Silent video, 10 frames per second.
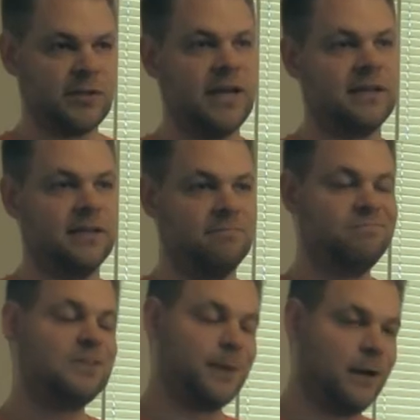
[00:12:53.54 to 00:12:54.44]
protect it.
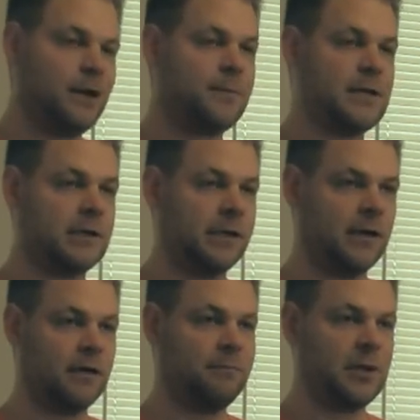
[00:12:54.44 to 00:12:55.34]
Spend a lot of money on your
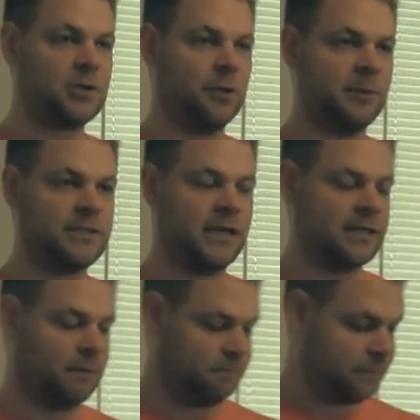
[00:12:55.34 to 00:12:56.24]
gear, make sure you protect
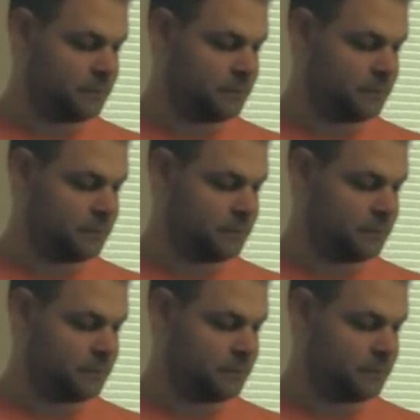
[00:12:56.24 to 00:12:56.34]
it.